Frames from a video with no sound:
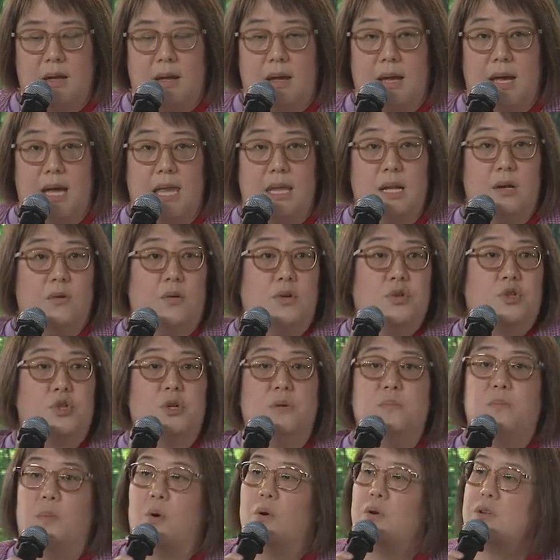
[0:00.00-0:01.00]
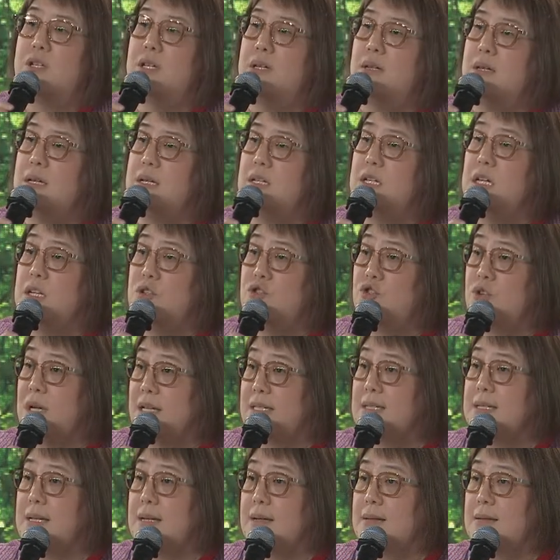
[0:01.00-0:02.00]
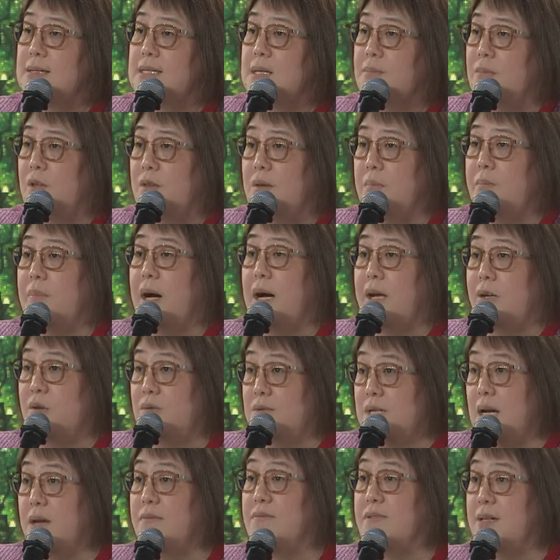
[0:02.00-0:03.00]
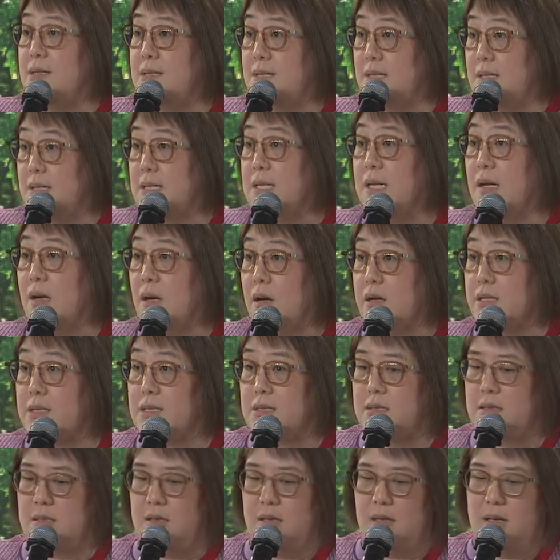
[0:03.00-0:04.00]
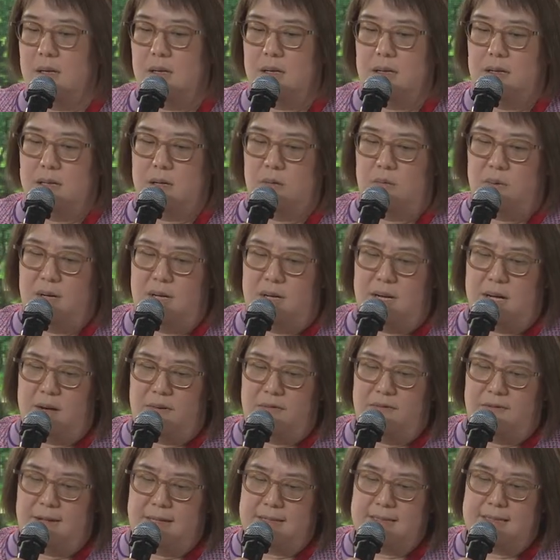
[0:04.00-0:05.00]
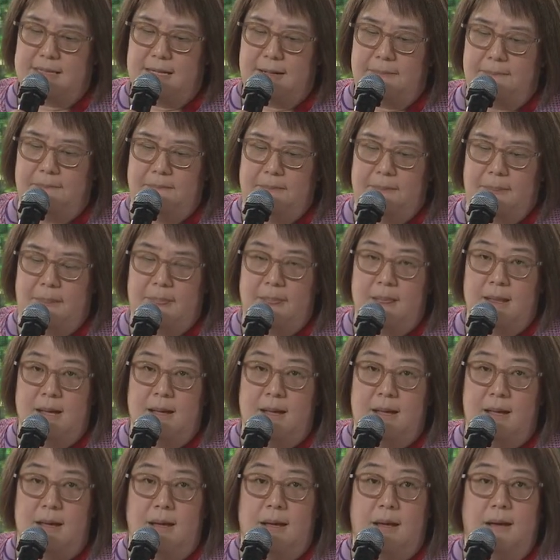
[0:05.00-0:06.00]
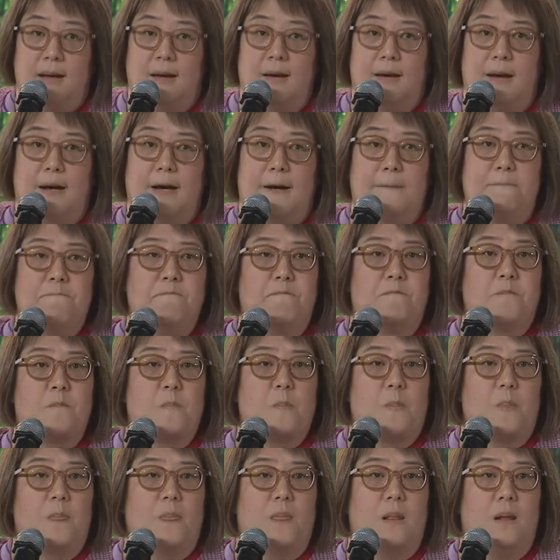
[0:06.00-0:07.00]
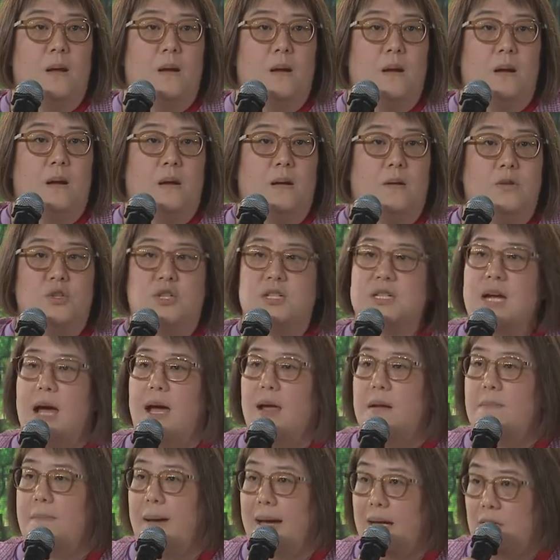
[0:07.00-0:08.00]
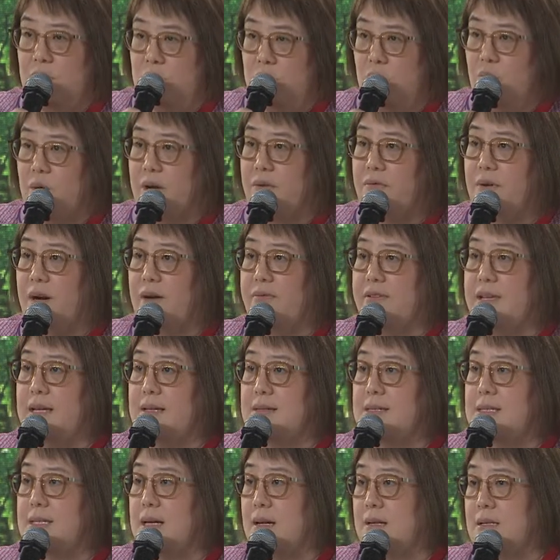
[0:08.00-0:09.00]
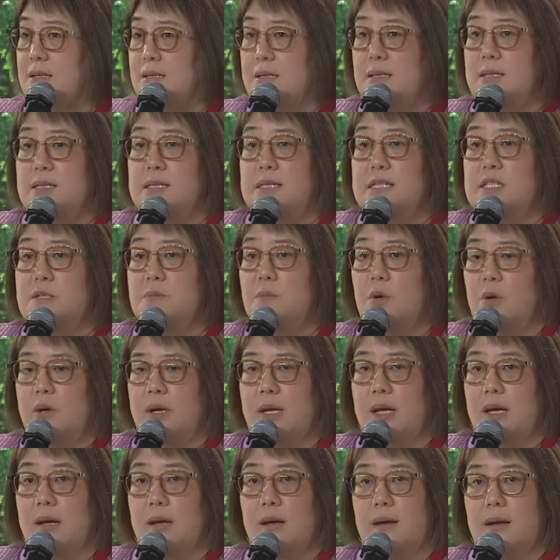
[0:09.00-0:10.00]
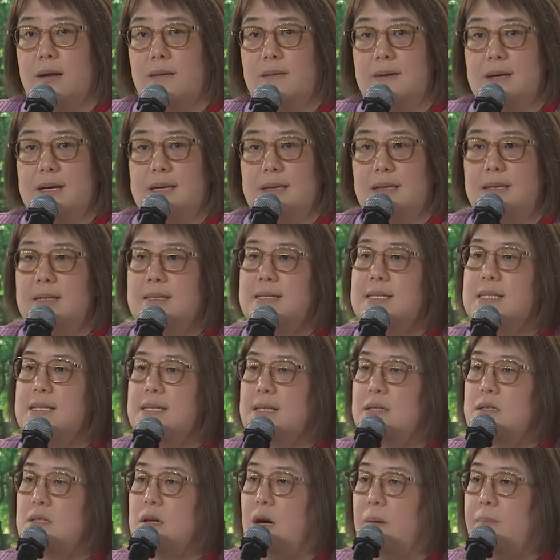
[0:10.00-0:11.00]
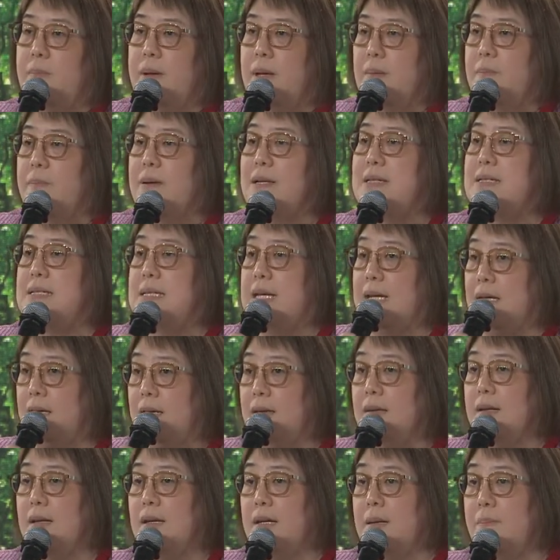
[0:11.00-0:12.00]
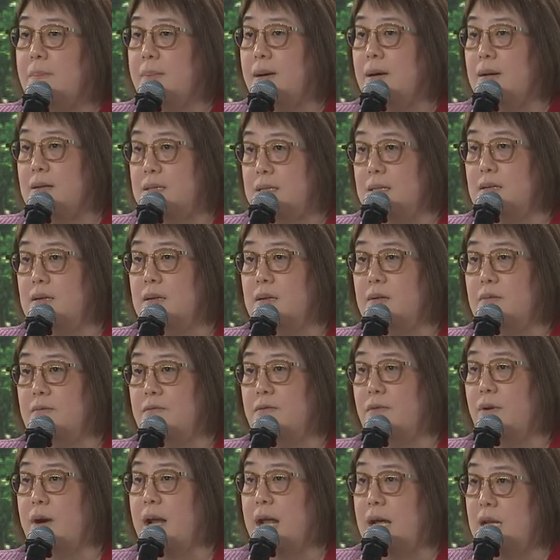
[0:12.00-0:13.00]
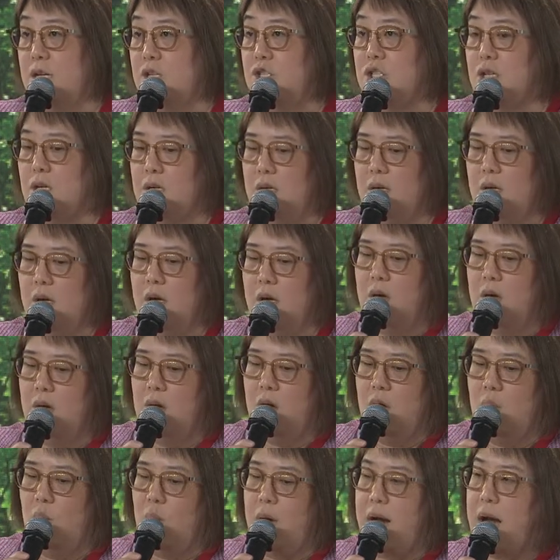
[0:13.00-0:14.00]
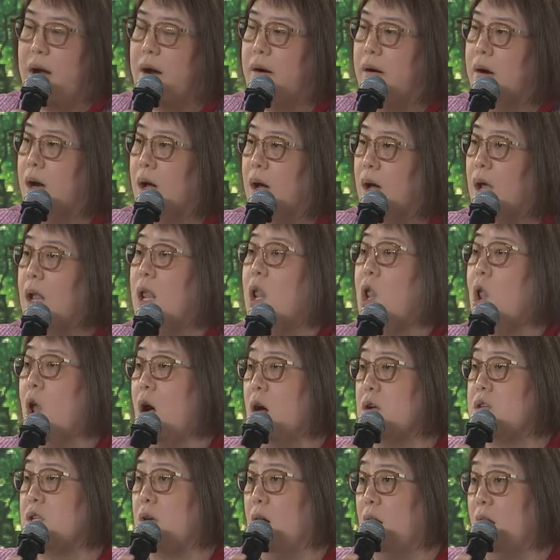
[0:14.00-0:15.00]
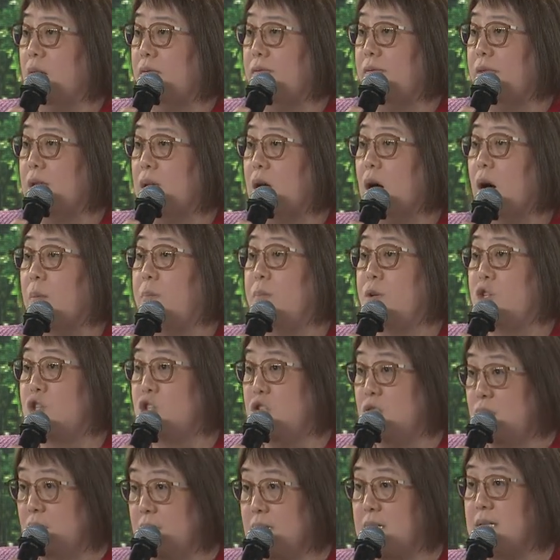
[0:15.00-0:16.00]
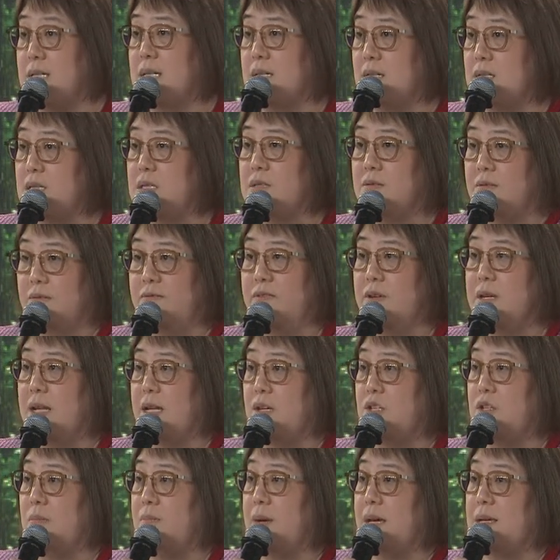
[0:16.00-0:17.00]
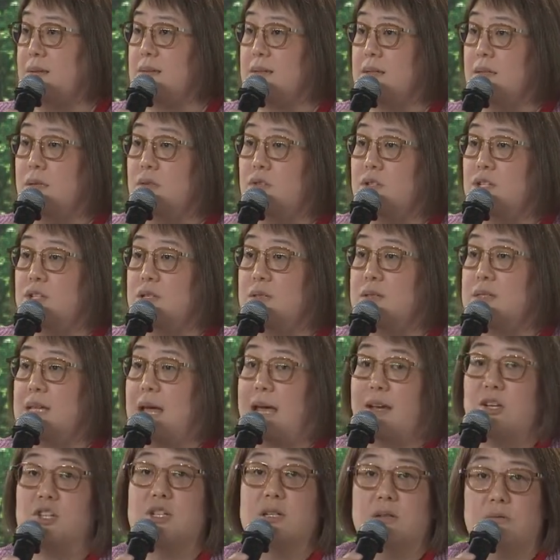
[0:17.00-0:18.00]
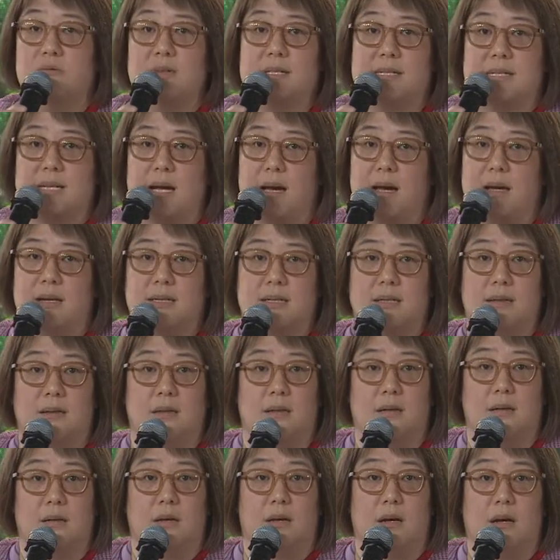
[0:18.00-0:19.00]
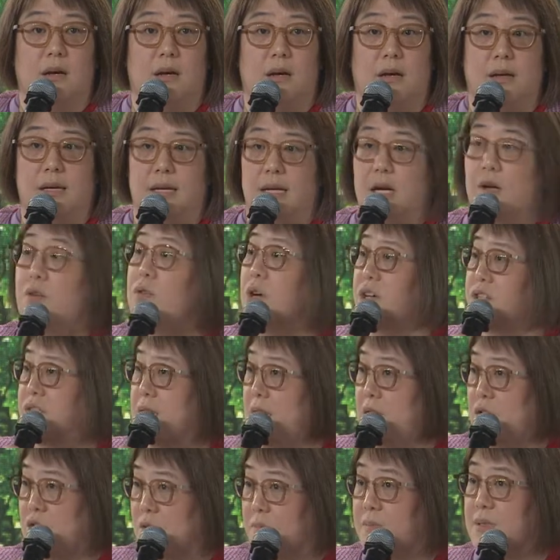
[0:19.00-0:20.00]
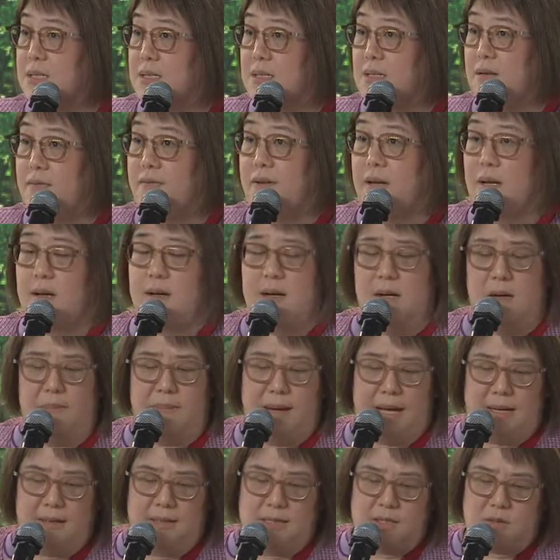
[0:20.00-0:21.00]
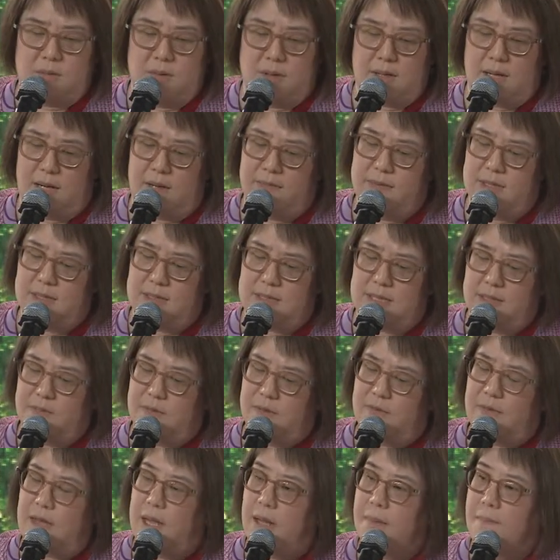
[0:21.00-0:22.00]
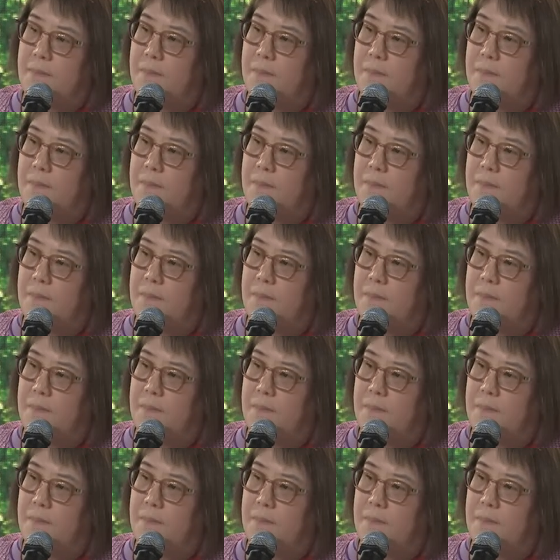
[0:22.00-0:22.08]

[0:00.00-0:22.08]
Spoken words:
And they're also important in addressing some of the biodiversity loss that we are now facing. To tie it back to where Ravi had started us this morning, this is a topic particularly pertinent for Asia, where a lot of the opportunities for nature-based solutions actually reside across Asia-Pacific, and our panelists will cover some of that.